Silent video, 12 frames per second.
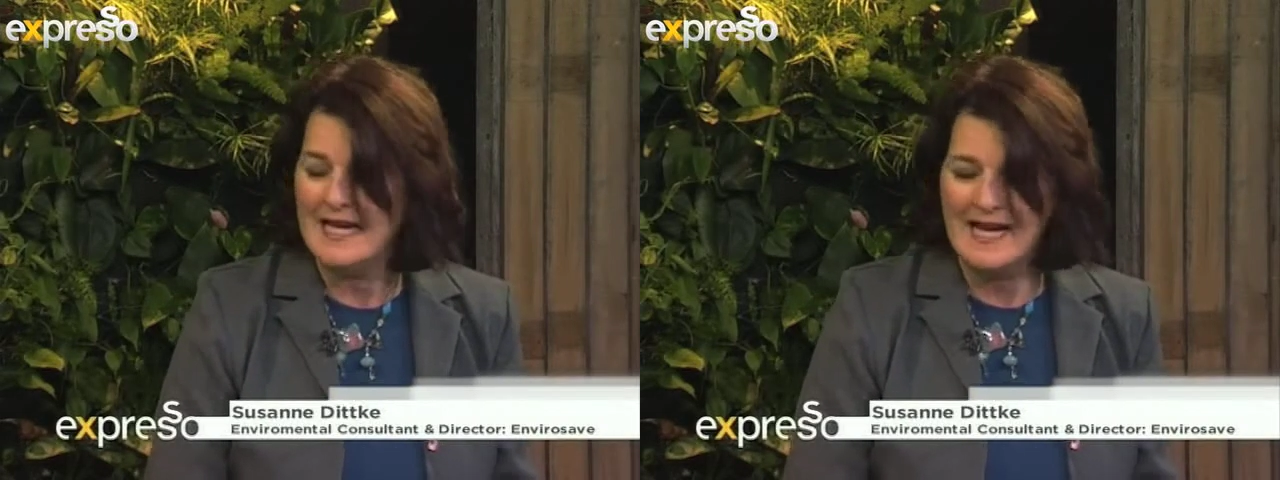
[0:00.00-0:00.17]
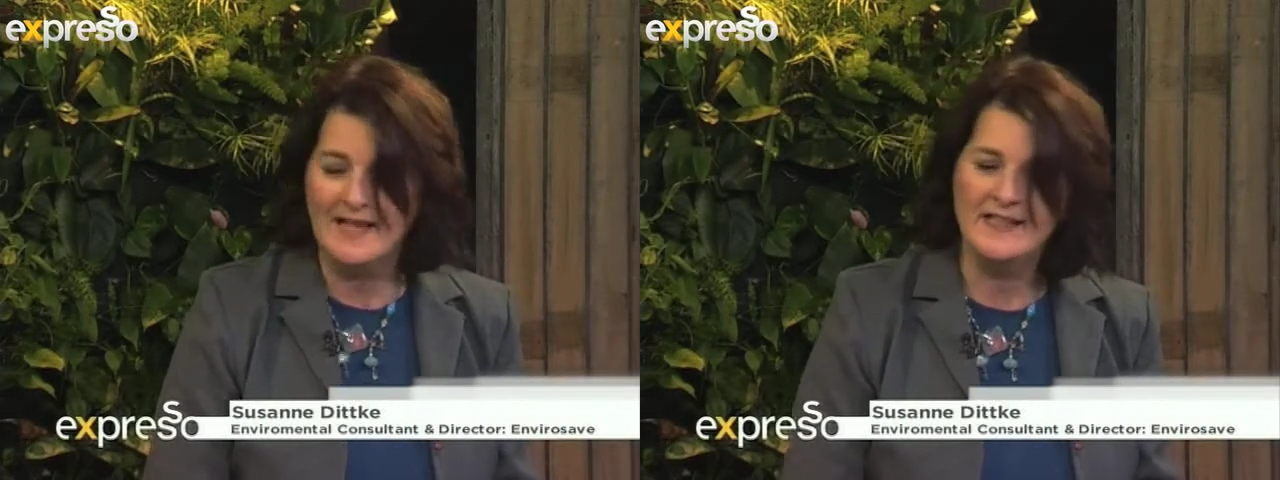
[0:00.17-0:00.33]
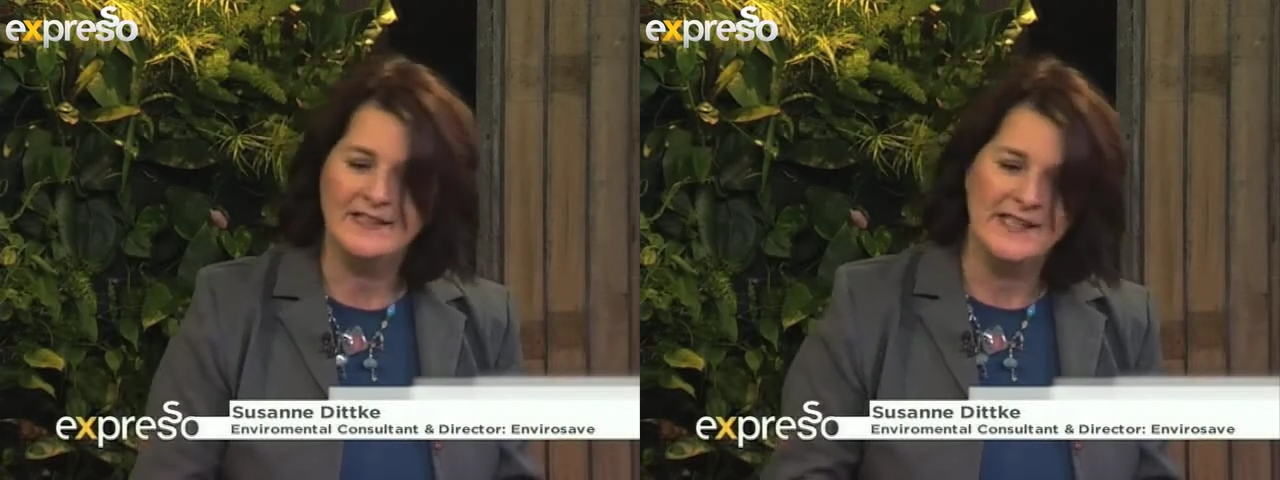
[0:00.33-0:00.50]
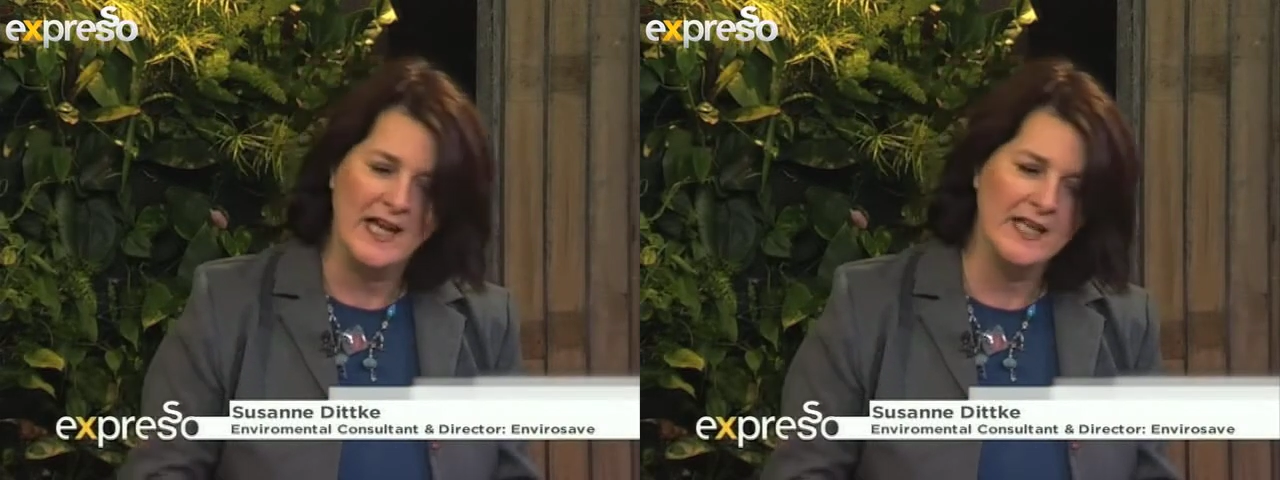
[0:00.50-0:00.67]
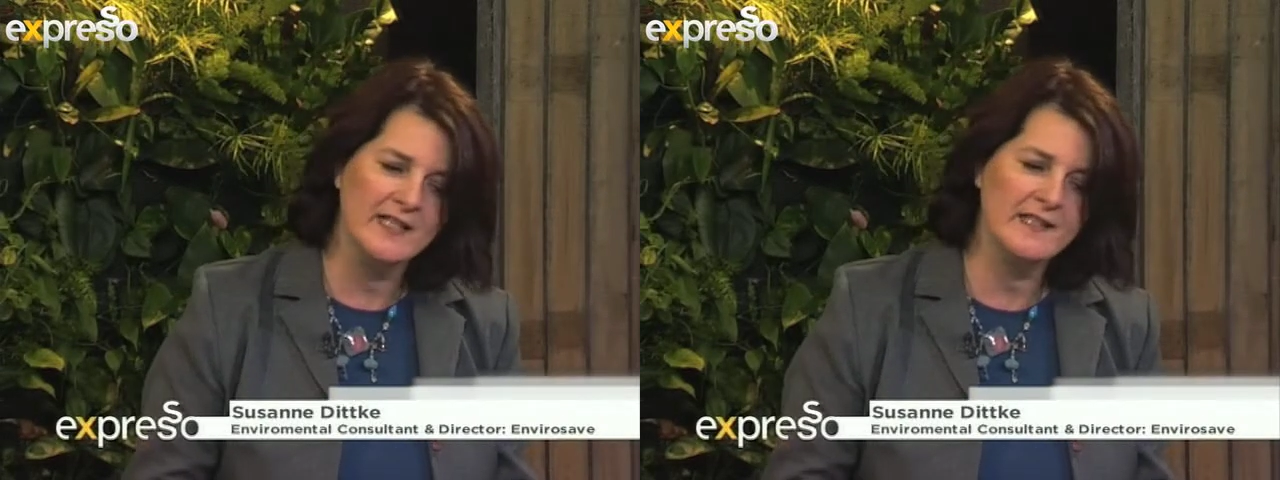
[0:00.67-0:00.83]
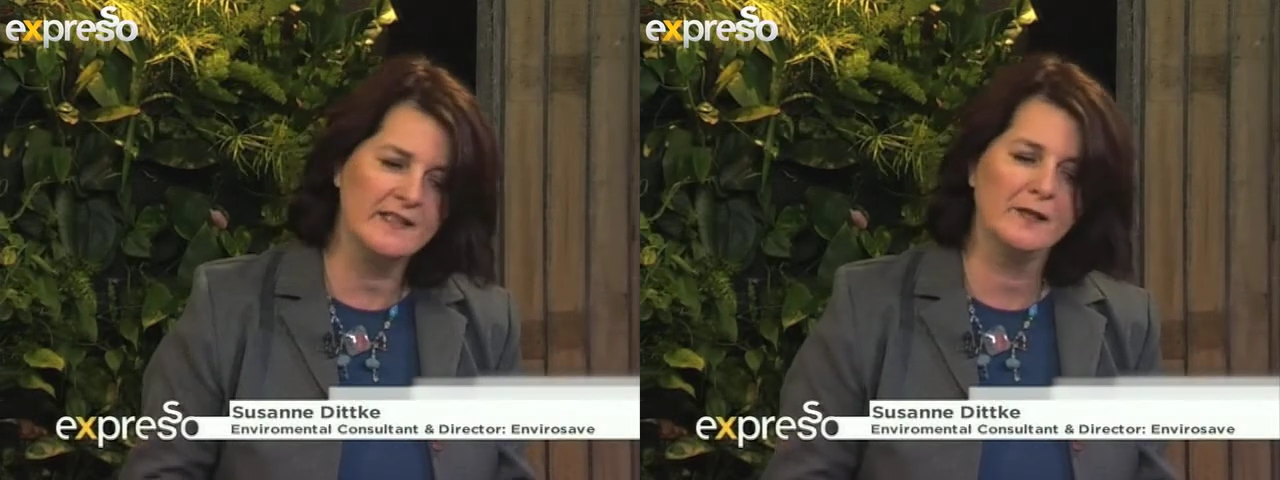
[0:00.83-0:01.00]
And it
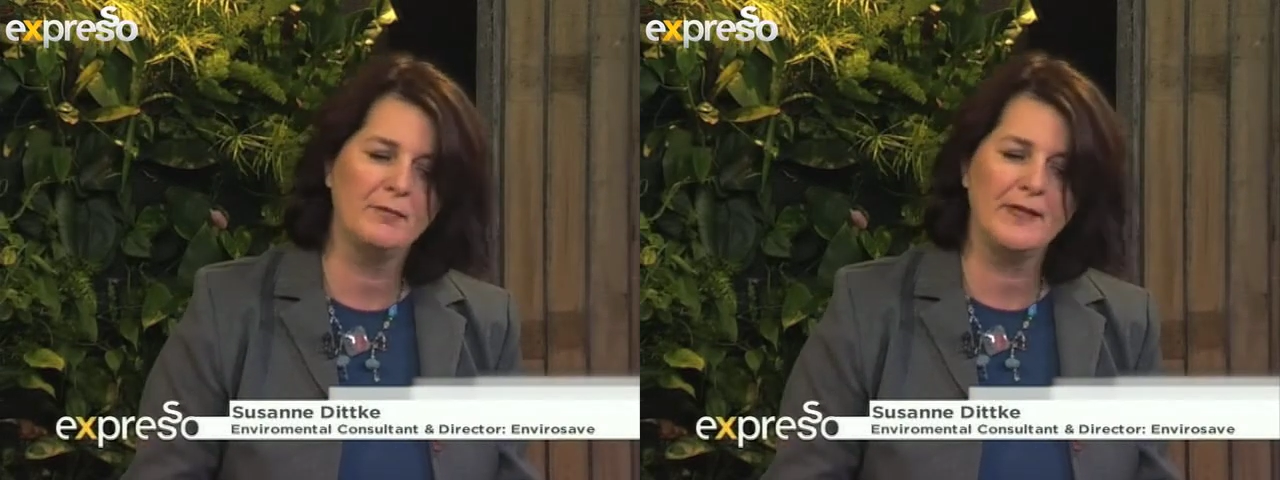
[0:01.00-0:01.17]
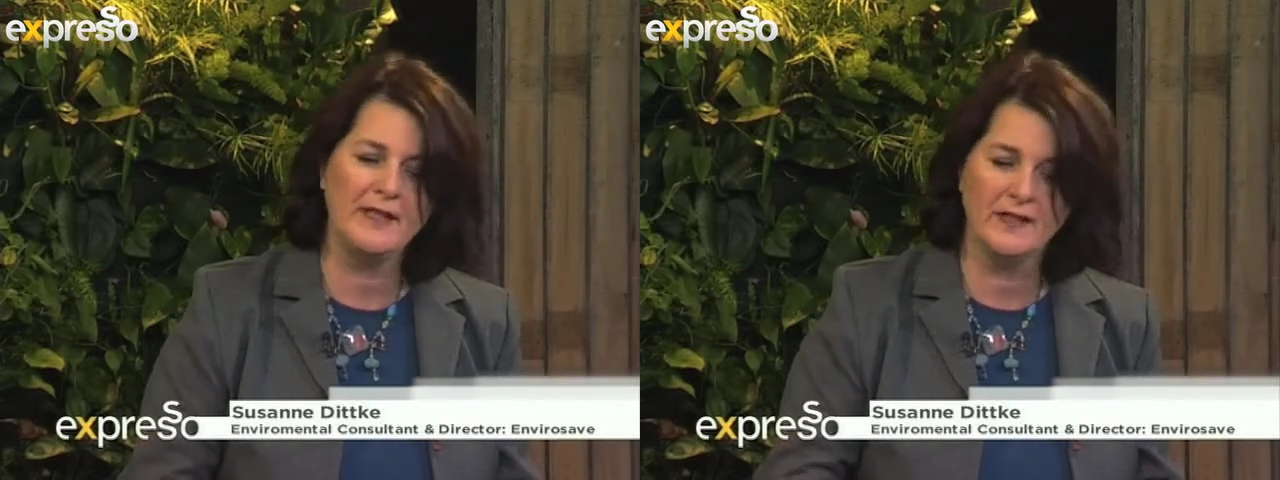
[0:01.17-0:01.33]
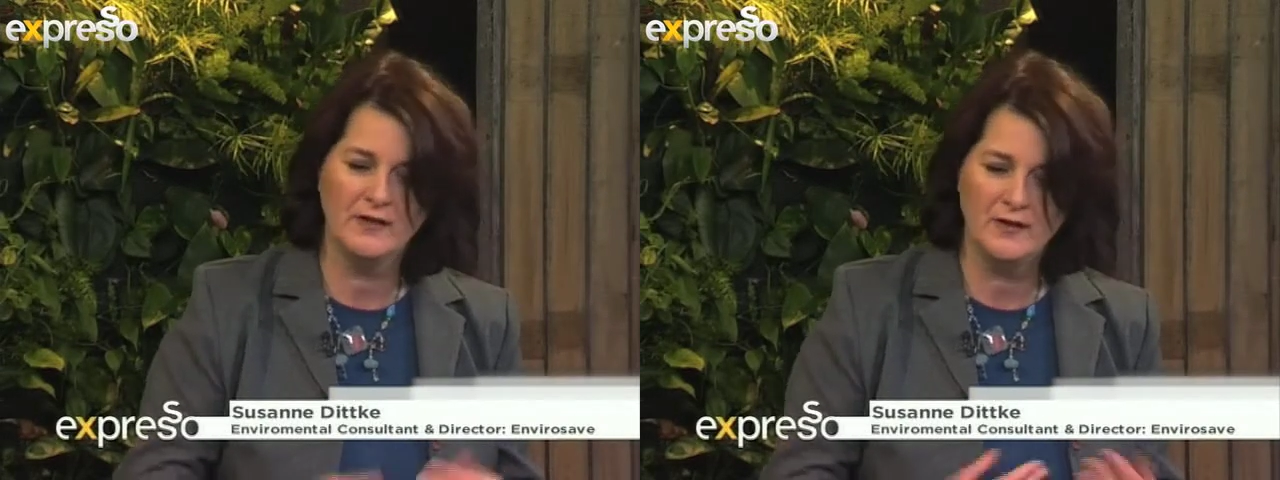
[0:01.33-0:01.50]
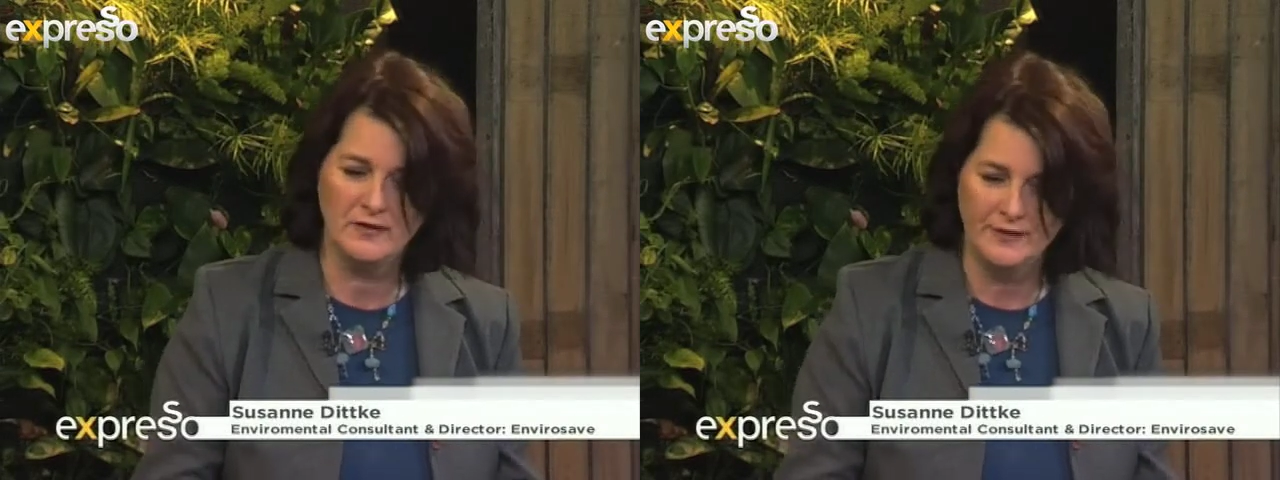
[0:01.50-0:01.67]
can still be in